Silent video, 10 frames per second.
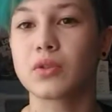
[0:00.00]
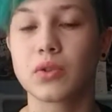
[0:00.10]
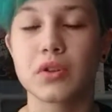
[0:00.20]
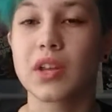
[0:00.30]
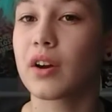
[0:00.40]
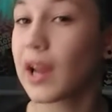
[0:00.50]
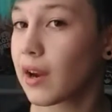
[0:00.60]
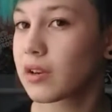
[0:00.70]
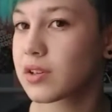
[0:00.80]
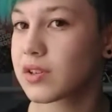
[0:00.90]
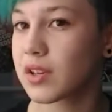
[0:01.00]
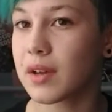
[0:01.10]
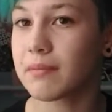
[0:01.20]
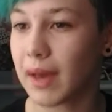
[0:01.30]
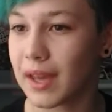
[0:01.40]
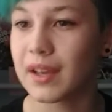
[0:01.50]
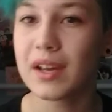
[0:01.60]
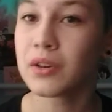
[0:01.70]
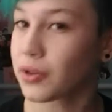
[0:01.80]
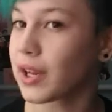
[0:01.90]
although there are characters that I may
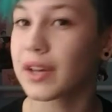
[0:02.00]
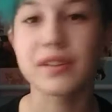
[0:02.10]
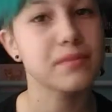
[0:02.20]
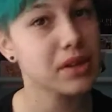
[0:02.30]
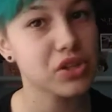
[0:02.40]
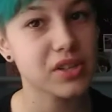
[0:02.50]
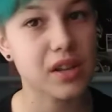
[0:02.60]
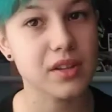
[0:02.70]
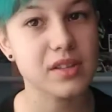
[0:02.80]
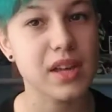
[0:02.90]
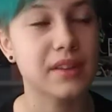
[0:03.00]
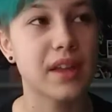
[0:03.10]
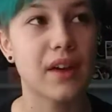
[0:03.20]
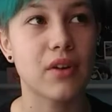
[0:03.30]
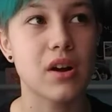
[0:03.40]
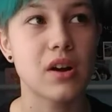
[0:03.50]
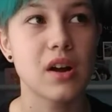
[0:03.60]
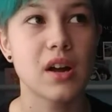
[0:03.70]
not like as much as others, and there are